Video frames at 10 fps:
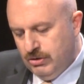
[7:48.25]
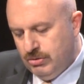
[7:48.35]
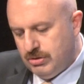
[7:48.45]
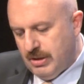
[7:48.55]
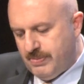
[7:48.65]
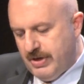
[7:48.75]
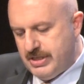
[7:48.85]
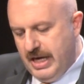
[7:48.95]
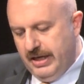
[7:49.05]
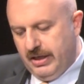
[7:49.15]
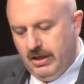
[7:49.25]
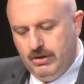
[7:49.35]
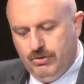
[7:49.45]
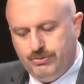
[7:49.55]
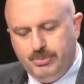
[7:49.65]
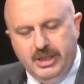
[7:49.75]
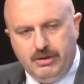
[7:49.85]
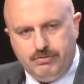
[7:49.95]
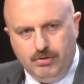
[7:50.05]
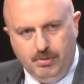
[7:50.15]
to suppress any kind of
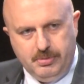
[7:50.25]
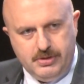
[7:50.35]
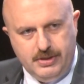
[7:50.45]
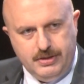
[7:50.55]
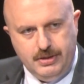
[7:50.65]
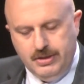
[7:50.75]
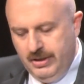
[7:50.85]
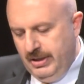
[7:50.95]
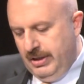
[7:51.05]
meaningful opposition.